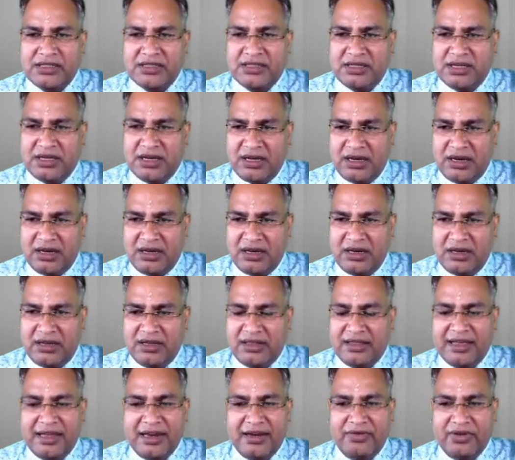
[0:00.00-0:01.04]
null,
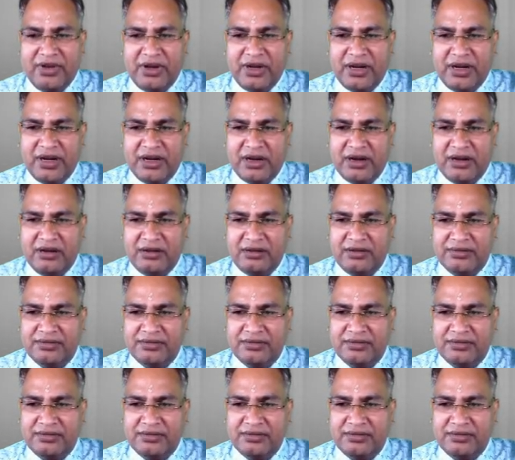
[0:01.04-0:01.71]
then we return,